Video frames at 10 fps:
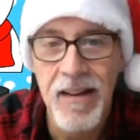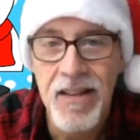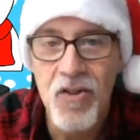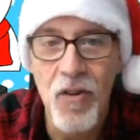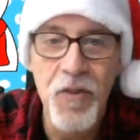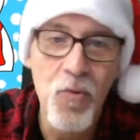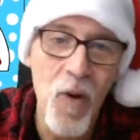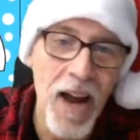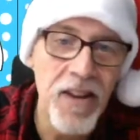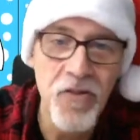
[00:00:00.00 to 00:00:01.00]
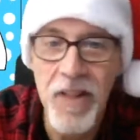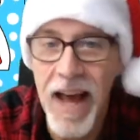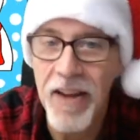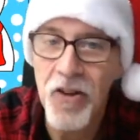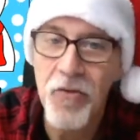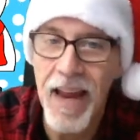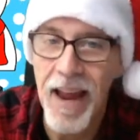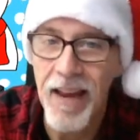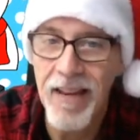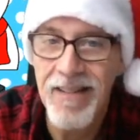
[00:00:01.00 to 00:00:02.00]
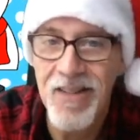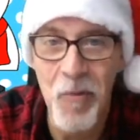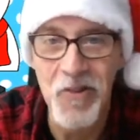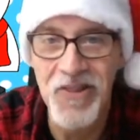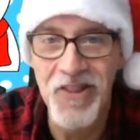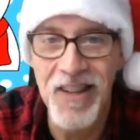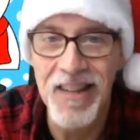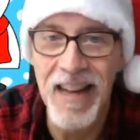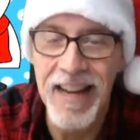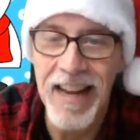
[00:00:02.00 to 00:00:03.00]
So if you want to do that, you can. It's almost looking like a